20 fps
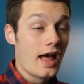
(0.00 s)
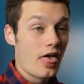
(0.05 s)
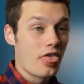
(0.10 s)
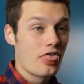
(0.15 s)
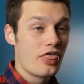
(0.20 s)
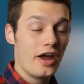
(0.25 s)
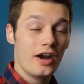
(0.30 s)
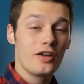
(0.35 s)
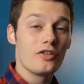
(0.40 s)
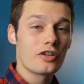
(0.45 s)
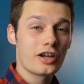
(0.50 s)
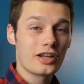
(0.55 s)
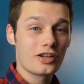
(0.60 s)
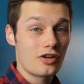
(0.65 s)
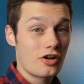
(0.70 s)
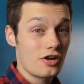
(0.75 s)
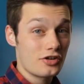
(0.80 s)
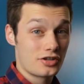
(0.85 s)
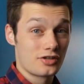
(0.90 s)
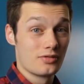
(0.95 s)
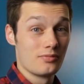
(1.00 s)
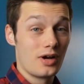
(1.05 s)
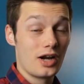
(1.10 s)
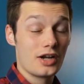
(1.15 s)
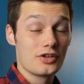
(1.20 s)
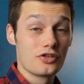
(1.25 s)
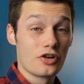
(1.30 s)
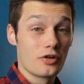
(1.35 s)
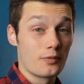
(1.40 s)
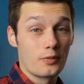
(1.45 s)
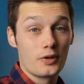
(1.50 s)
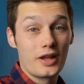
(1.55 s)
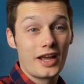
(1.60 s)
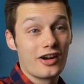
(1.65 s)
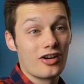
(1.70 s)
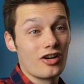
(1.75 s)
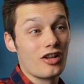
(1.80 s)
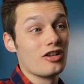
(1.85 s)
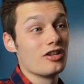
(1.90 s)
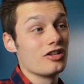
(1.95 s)
there you can customize your
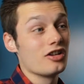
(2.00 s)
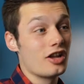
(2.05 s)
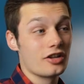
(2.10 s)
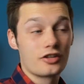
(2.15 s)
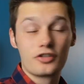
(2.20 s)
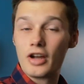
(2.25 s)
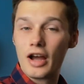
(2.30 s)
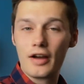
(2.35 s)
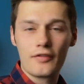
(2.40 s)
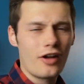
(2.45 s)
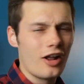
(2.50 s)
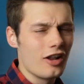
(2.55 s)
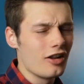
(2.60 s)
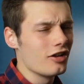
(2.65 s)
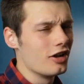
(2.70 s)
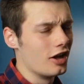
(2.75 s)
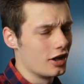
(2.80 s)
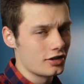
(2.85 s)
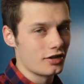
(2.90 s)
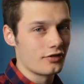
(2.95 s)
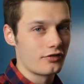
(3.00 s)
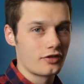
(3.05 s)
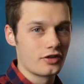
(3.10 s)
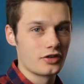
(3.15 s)
player a lot. You have a lot of